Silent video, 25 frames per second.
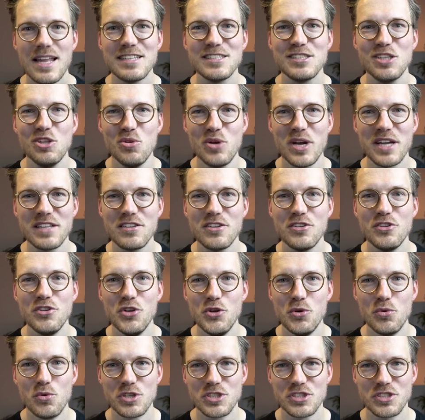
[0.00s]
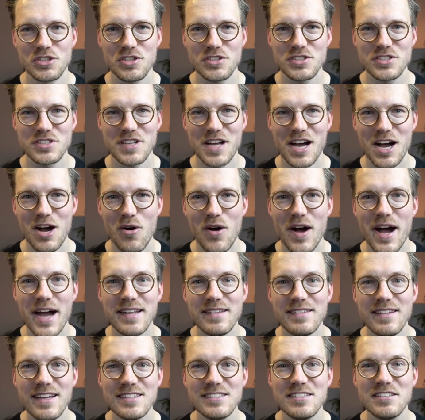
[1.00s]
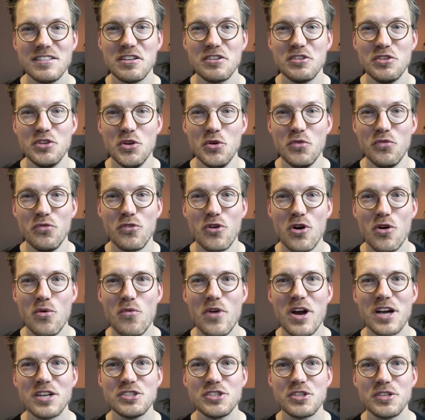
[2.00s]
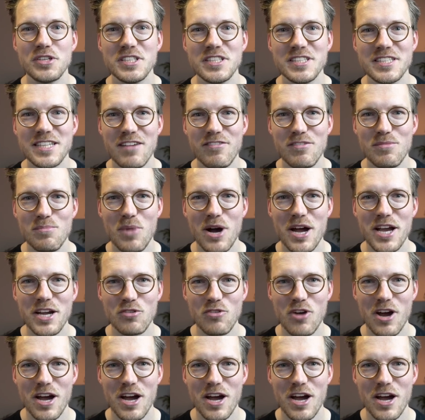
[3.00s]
Let's look at the new results now. I tested the new firmware during 7 bike